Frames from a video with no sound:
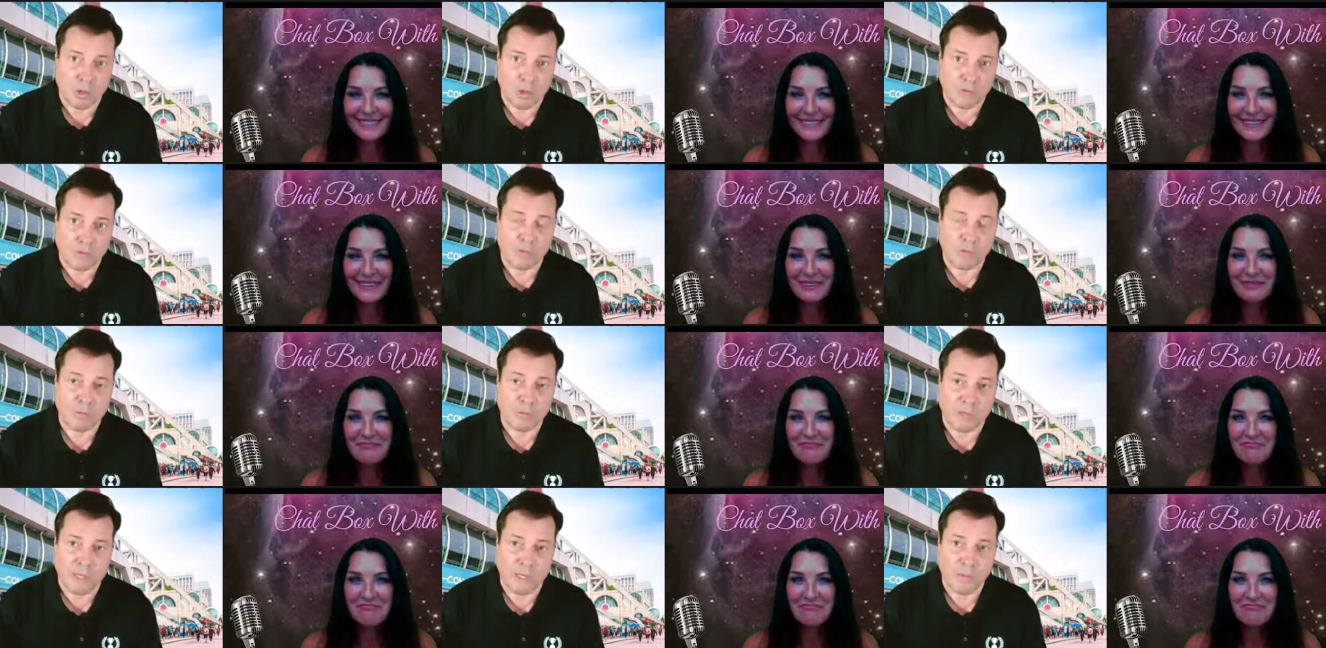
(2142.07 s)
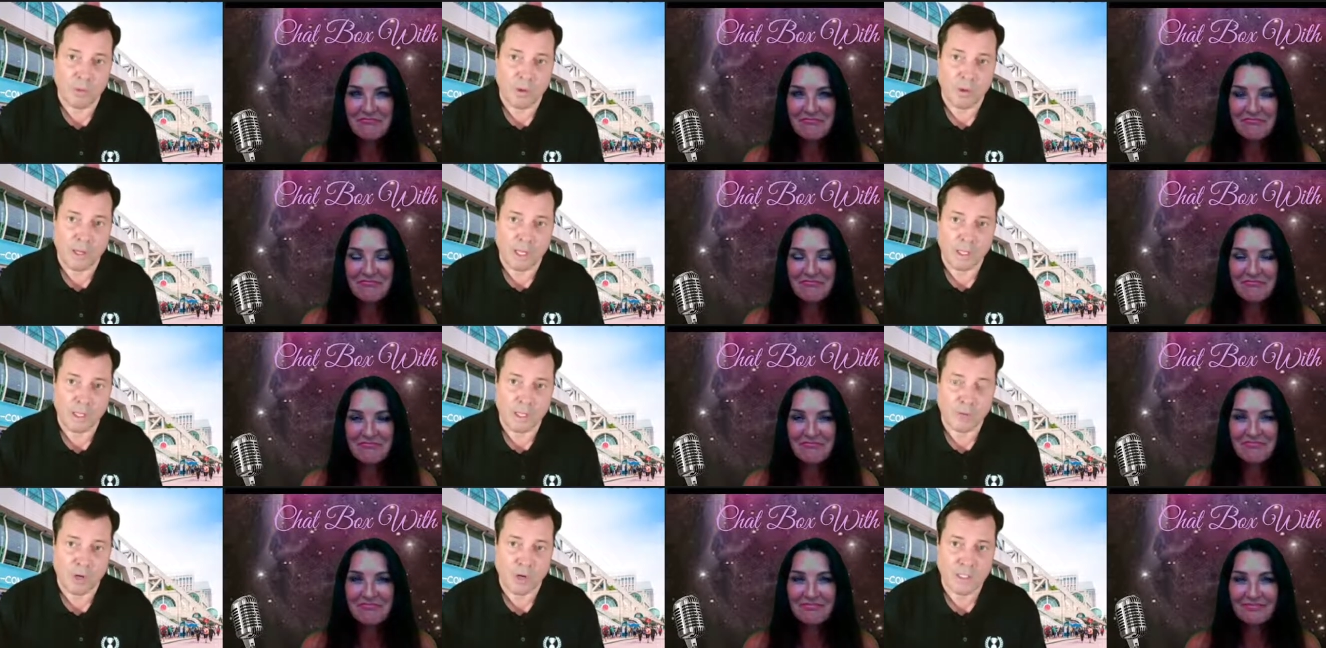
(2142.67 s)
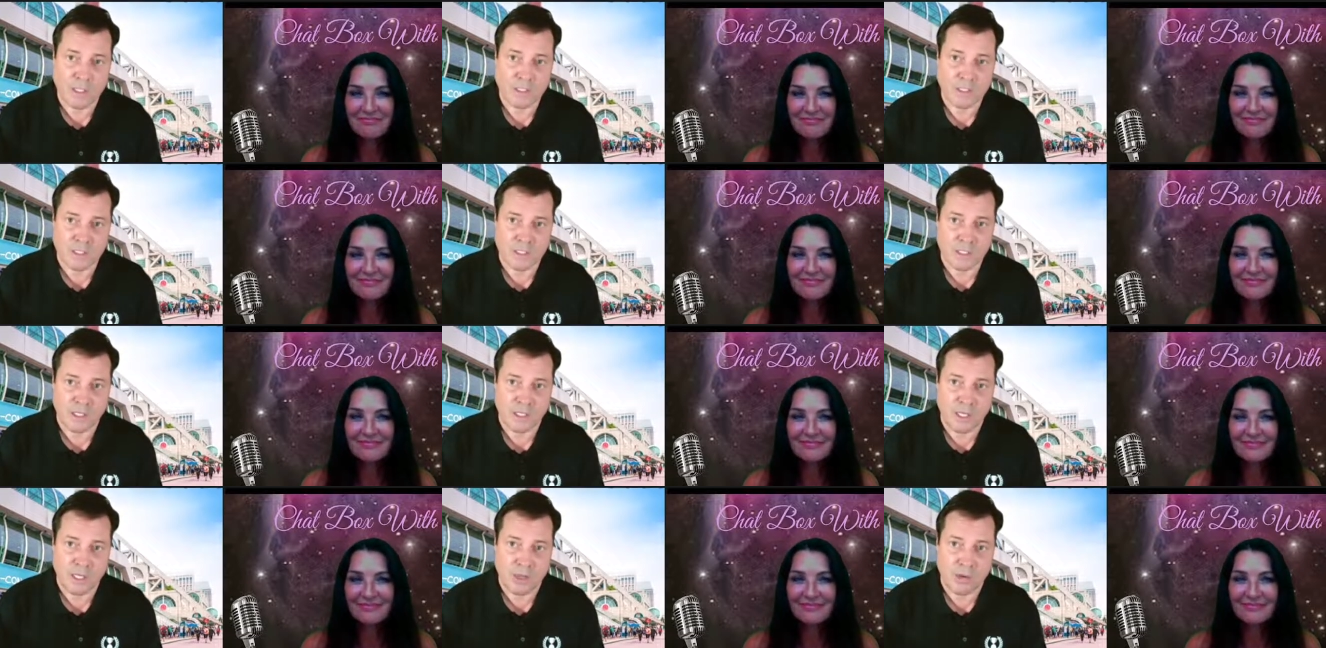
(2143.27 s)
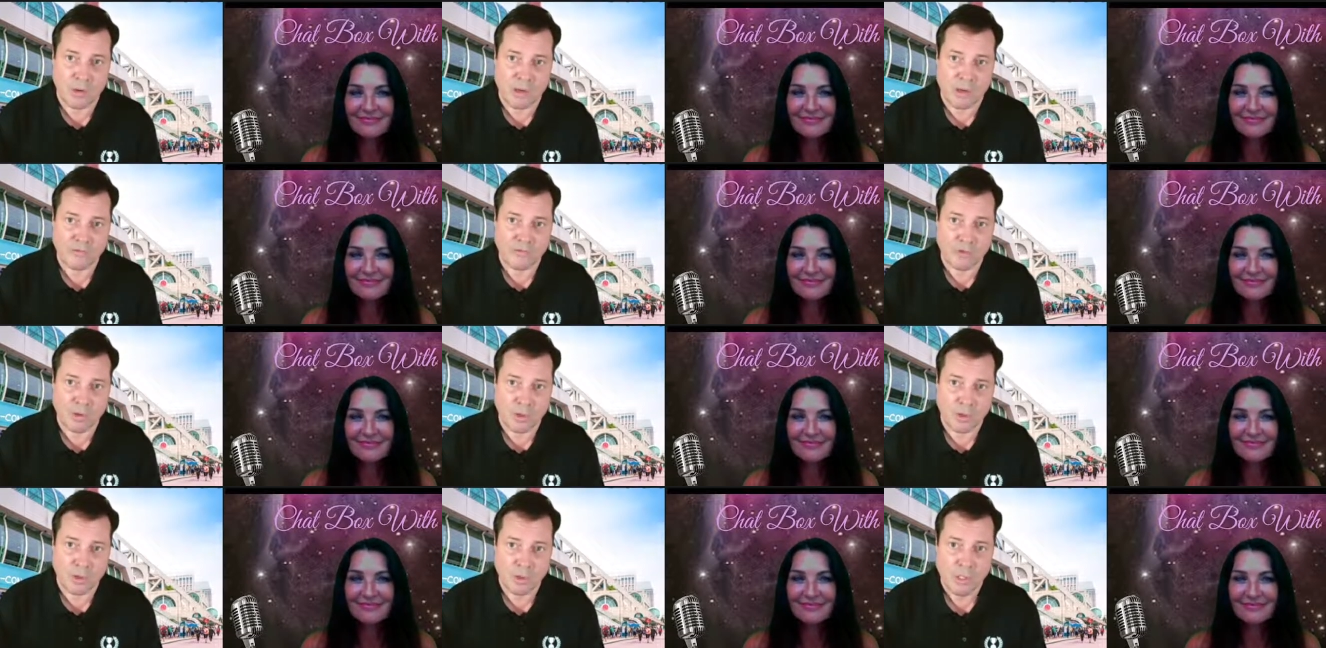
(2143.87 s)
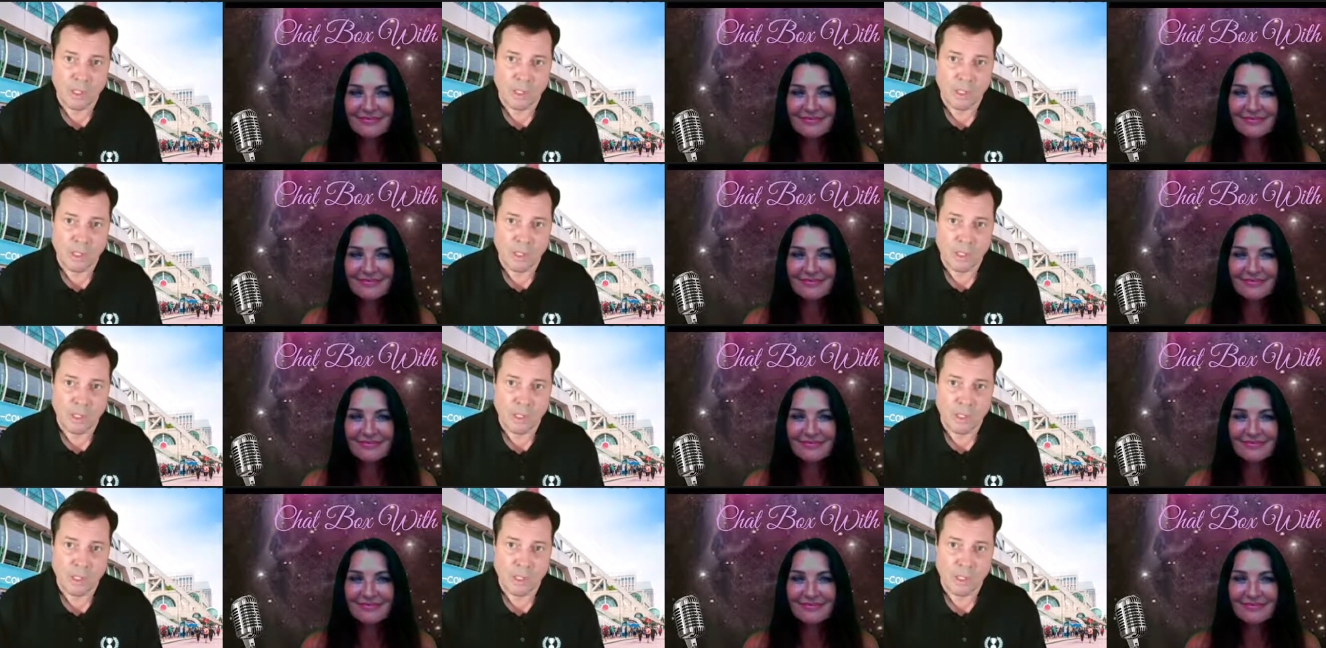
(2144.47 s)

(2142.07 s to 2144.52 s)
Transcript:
Speaker 1: for Playboy Enterprises and Hugh Hefner.